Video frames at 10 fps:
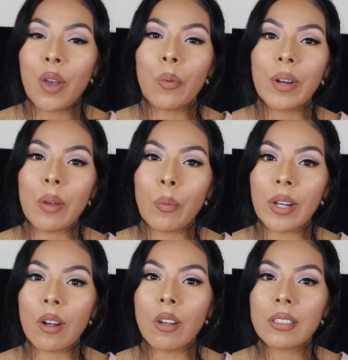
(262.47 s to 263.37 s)
when it
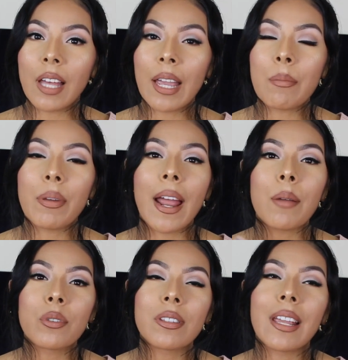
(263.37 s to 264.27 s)
went online, but
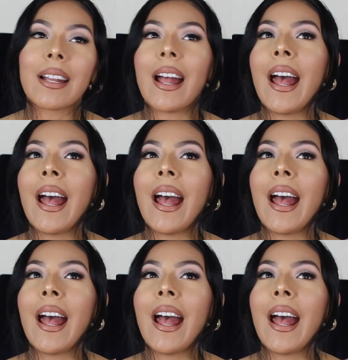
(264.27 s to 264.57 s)
I was like,